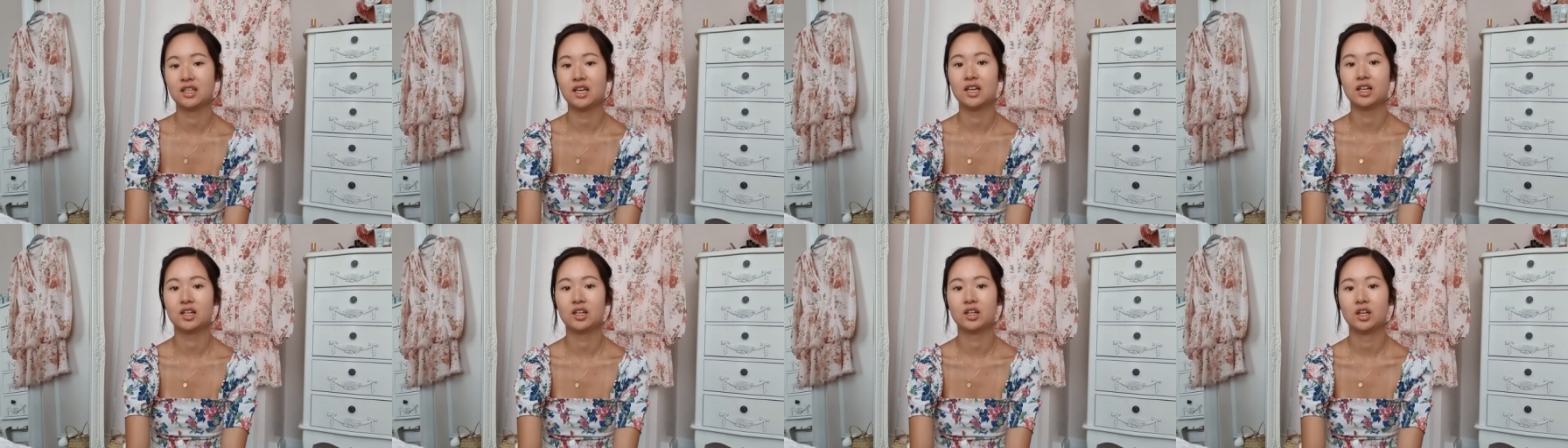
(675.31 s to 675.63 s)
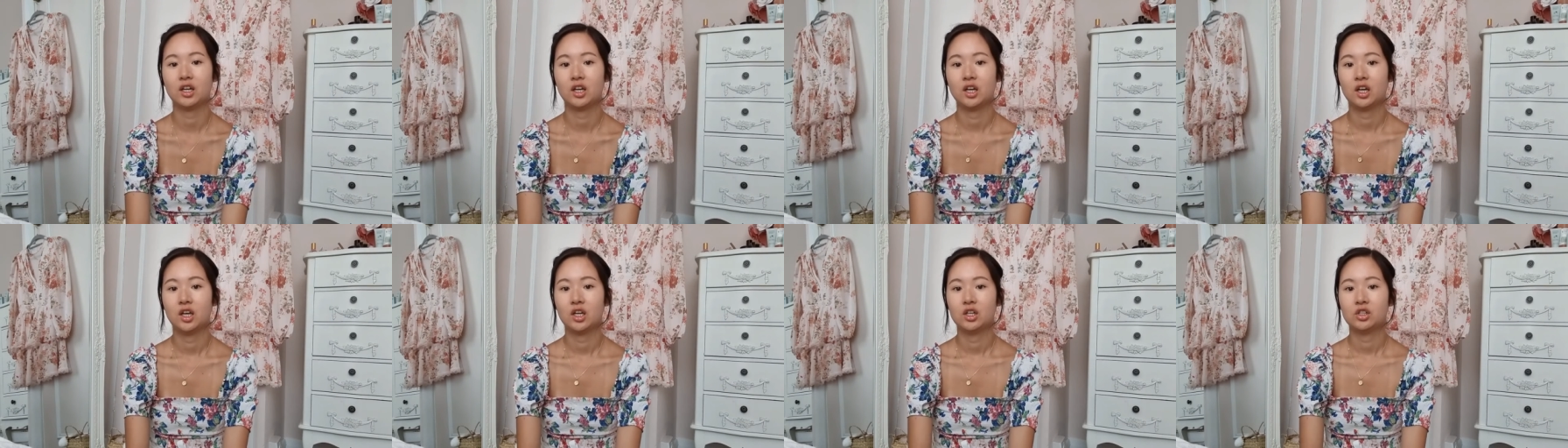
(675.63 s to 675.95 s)
their
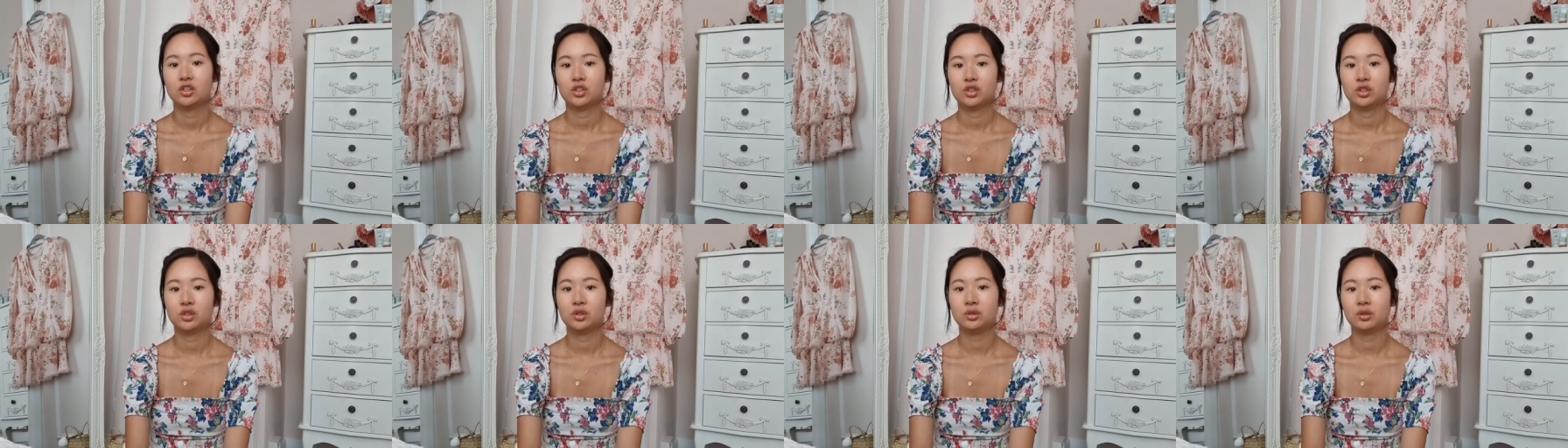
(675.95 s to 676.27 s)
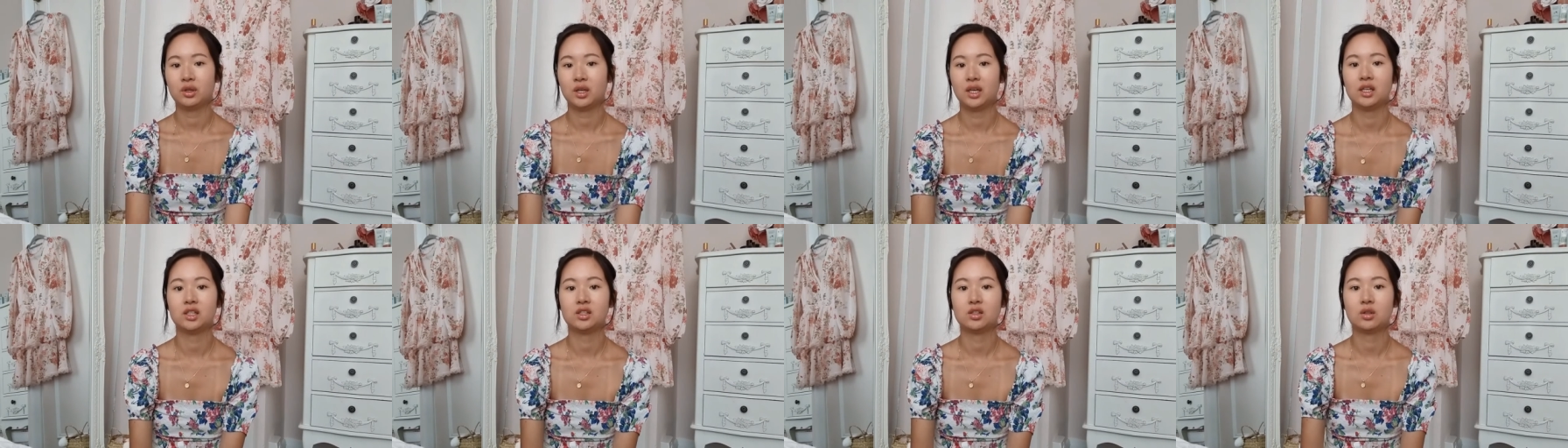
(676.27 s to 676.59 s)

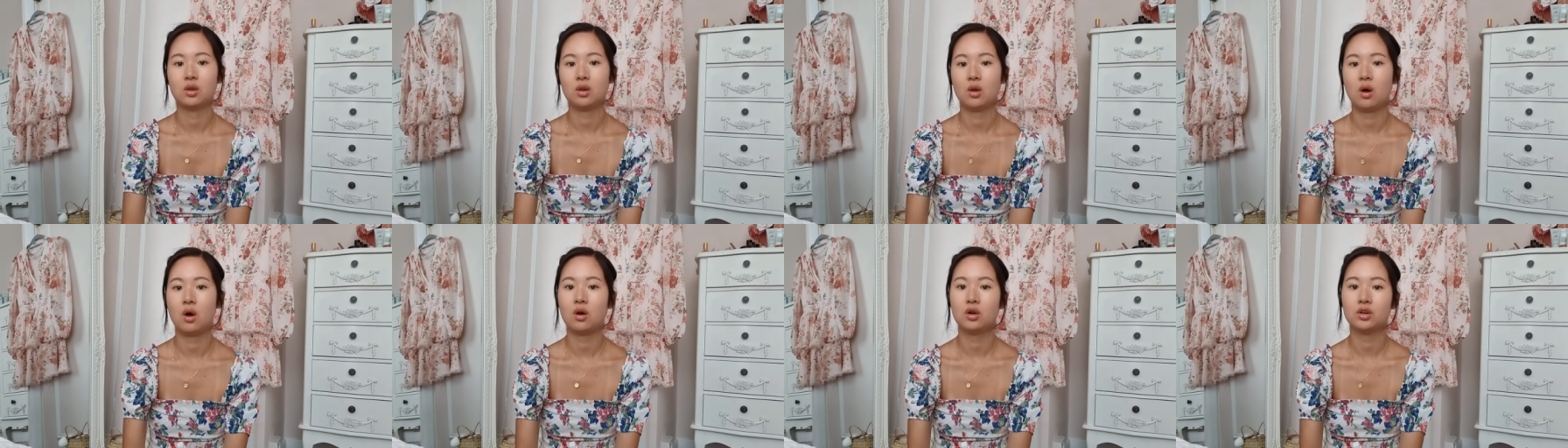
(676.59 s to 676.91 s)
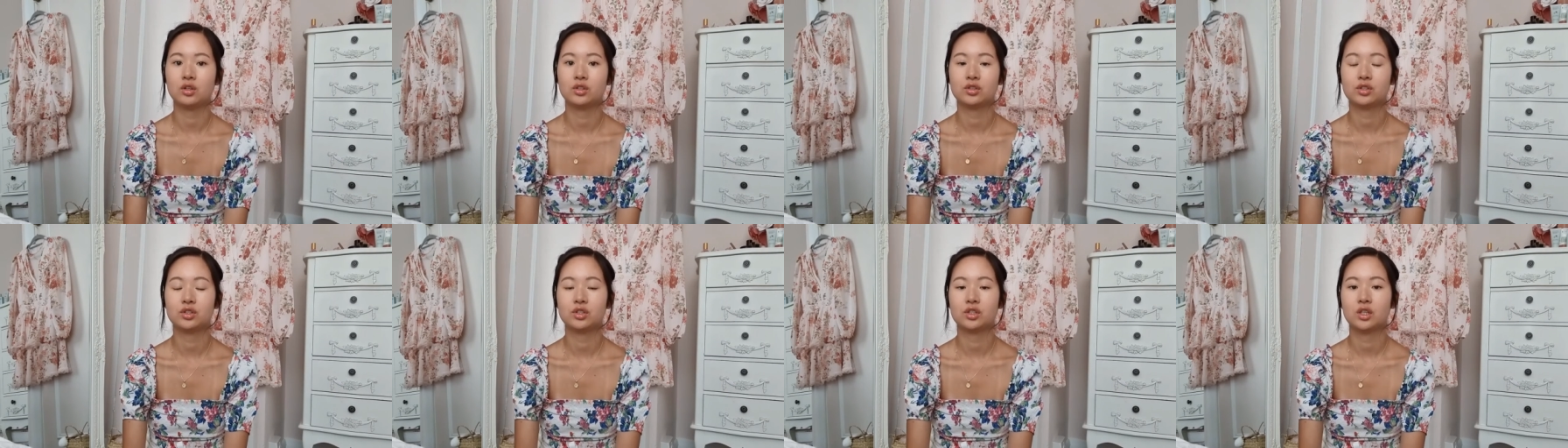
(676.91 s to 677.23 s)
suitcase
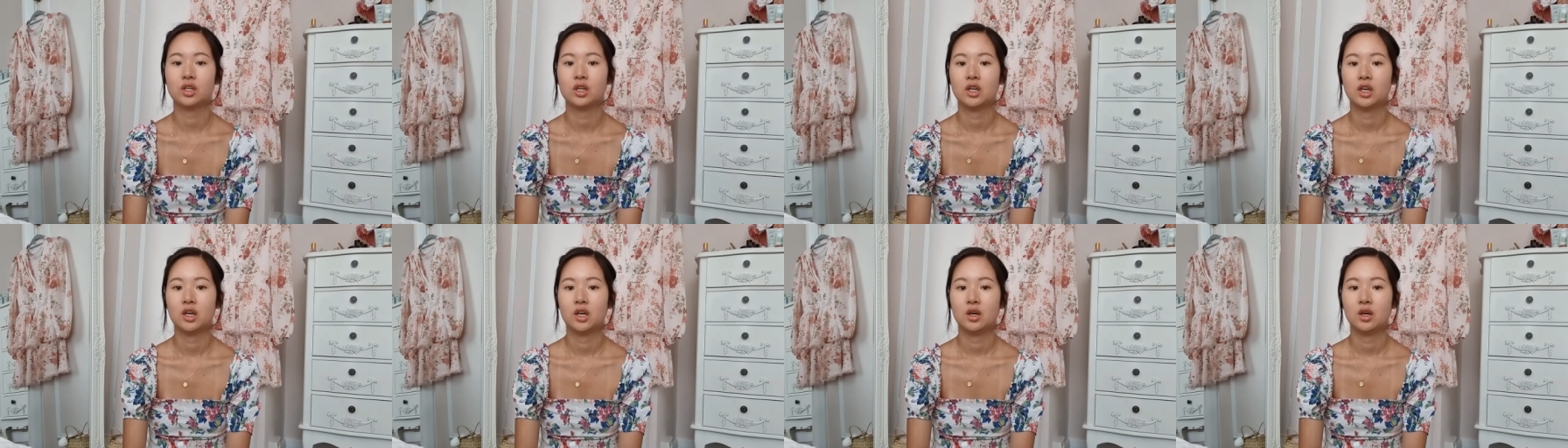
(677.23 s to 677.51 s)
lost